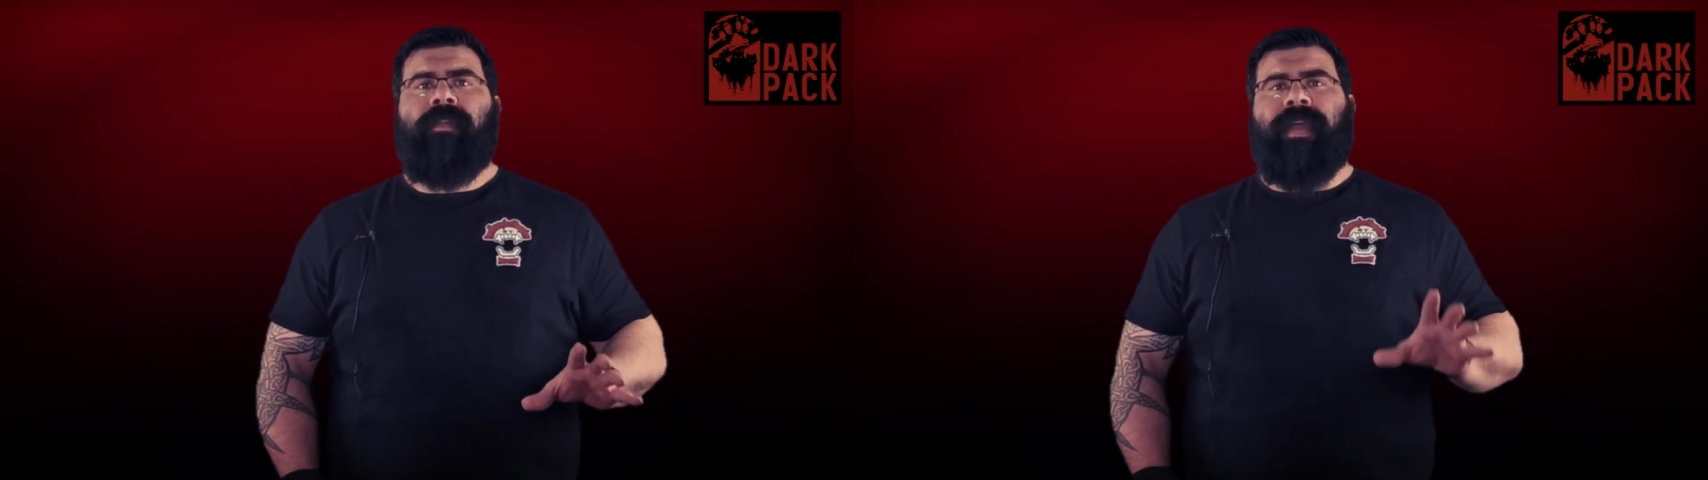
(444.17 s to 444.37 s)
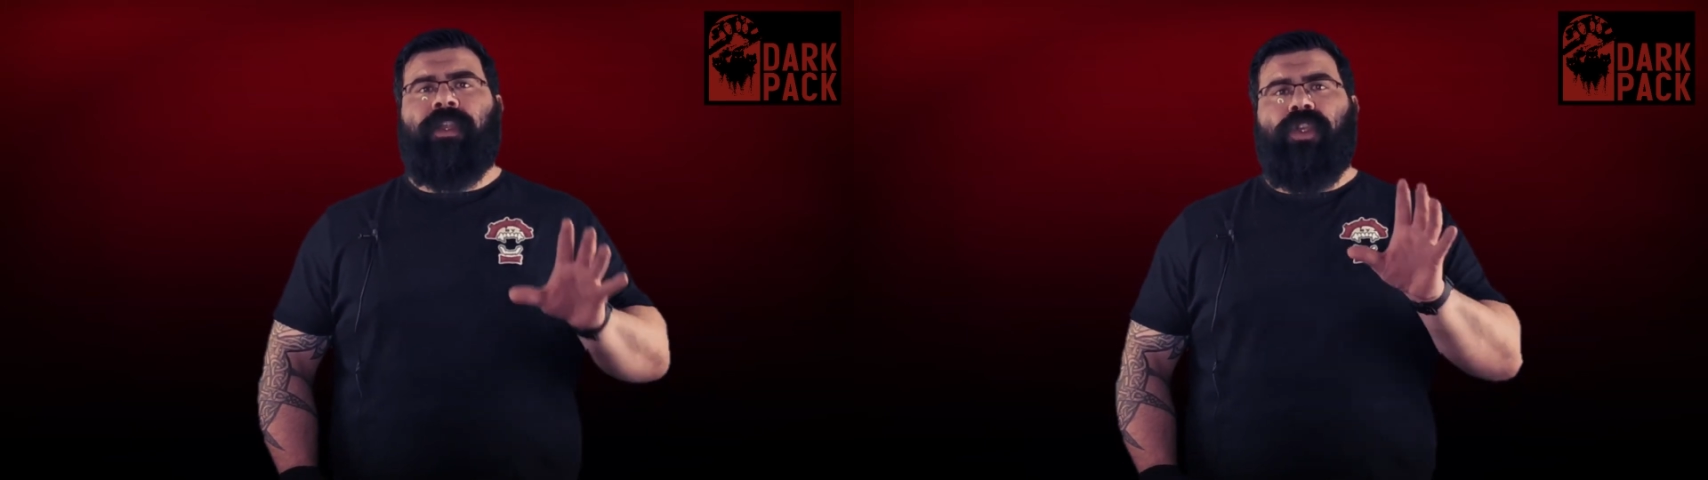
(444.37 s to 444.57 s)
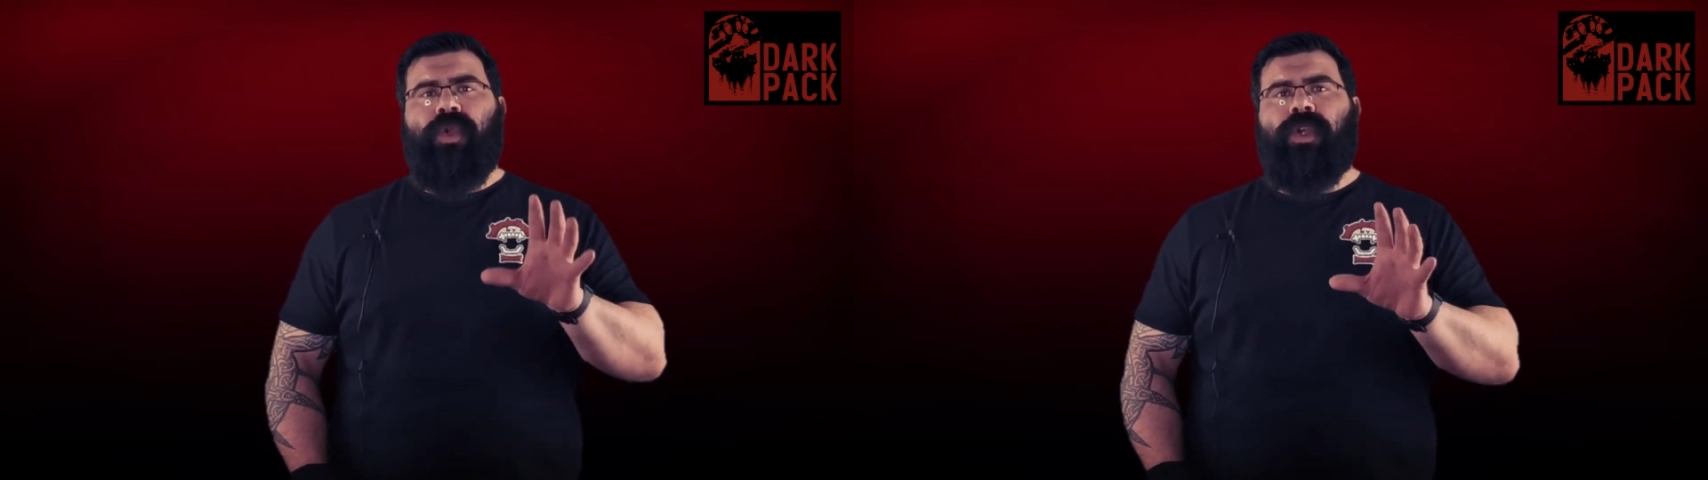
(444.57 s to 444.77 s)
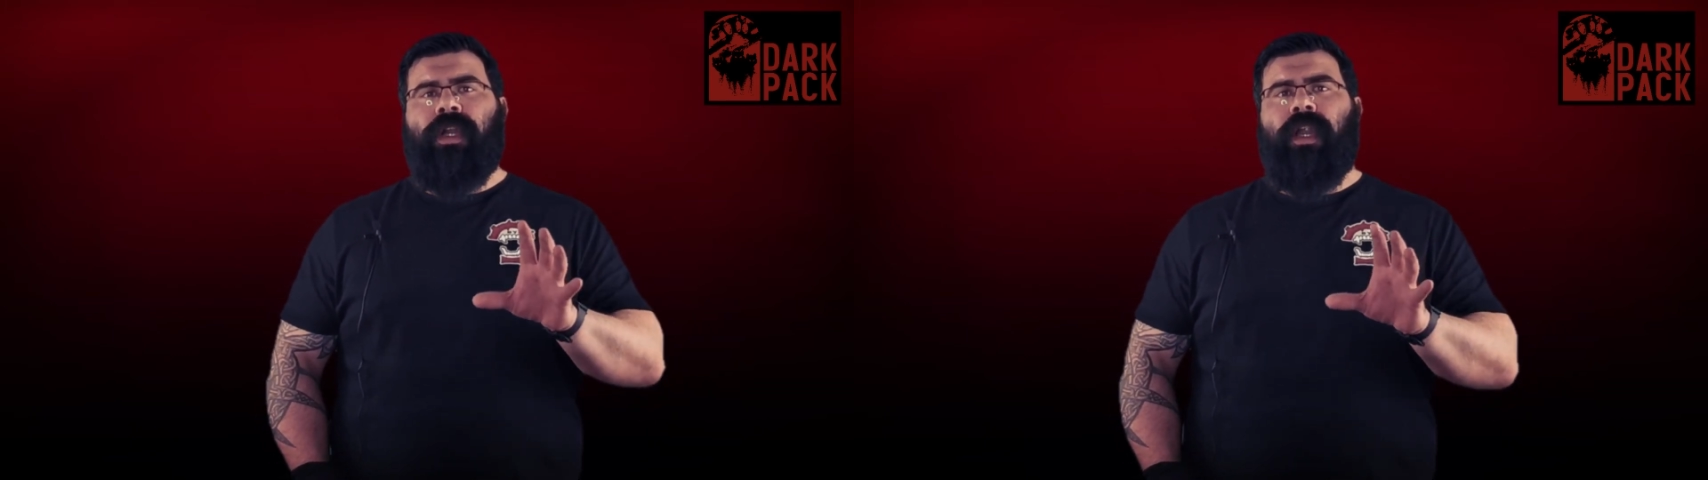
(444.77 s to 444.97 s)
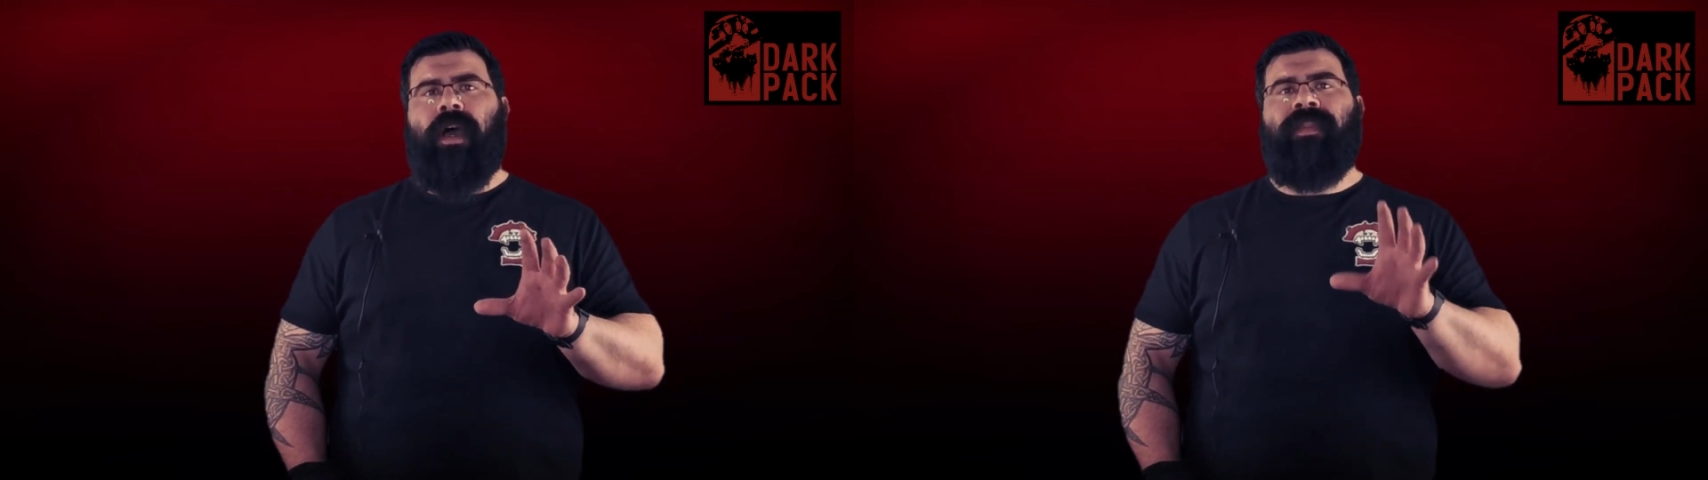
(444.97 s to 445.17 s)
then you
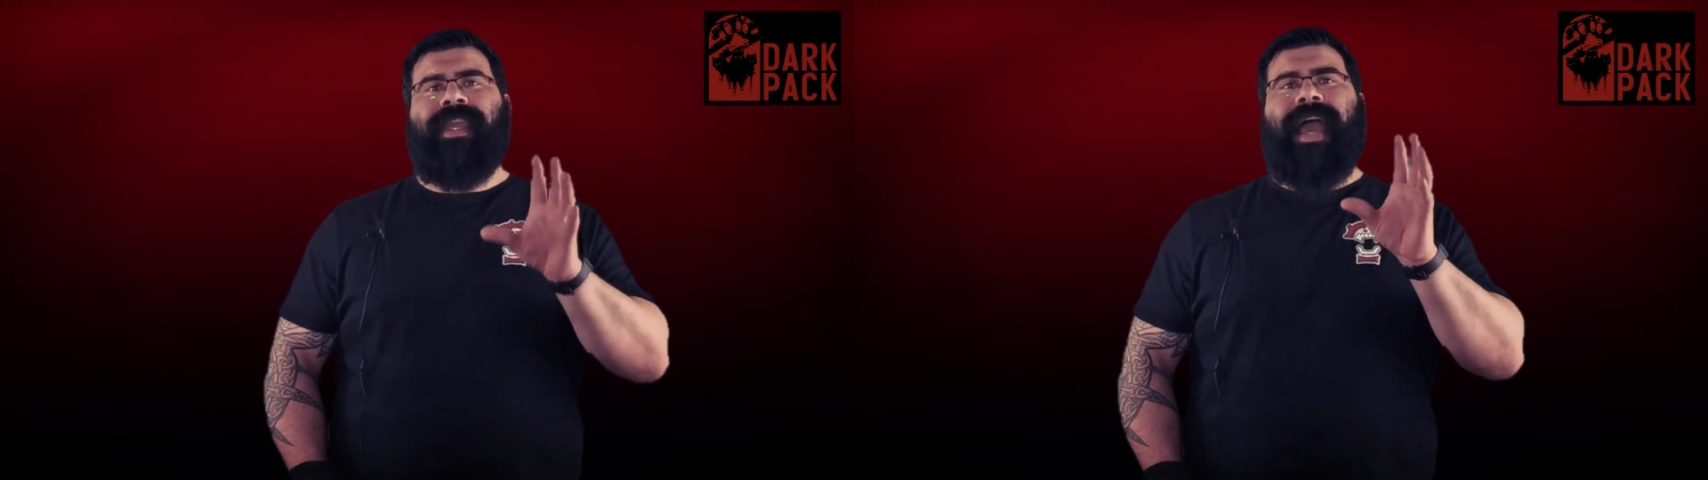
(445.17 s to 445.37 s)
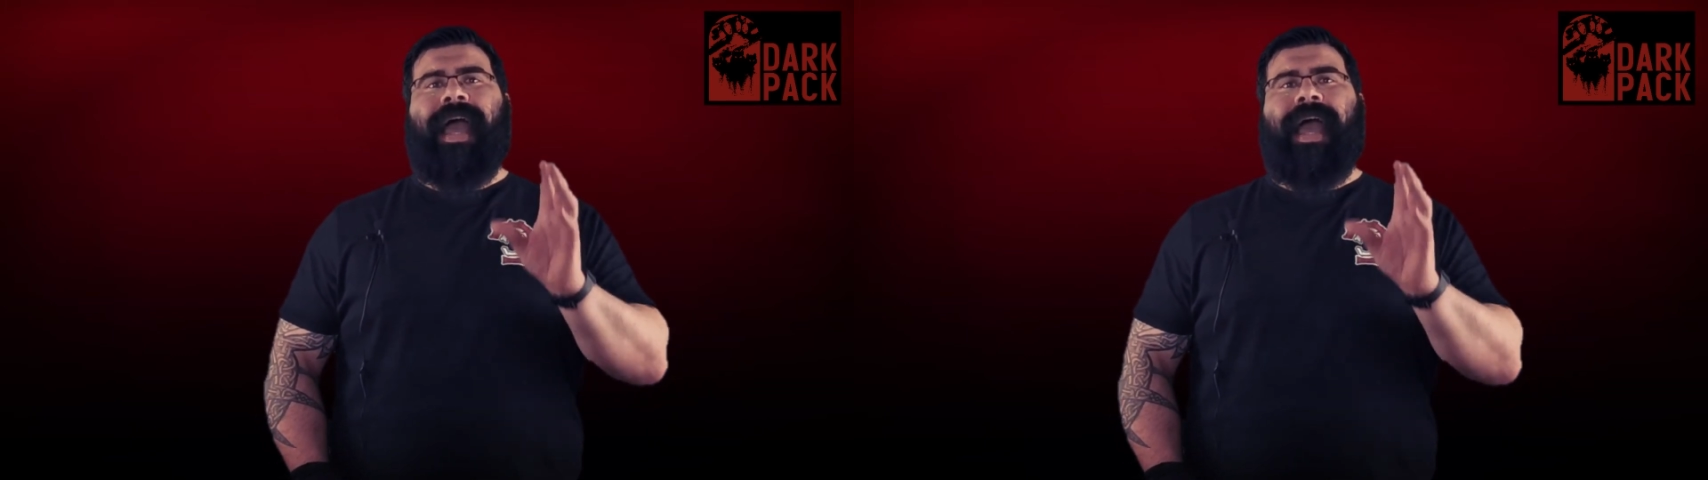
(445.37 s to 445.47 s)
can learn the